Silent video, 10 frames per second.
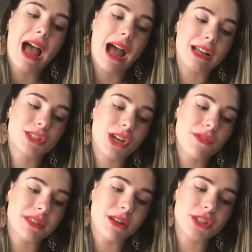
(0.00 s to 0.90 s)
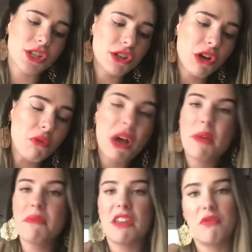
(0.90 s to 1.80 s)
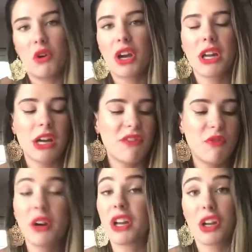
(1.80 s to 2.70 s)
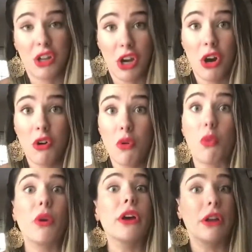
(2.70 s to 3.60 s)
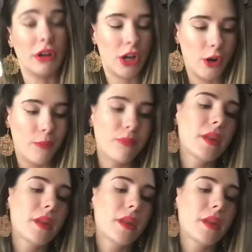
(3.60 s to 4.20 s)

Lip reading: I saw this and I was like, you know what? If we're gonna go, we're gonna go.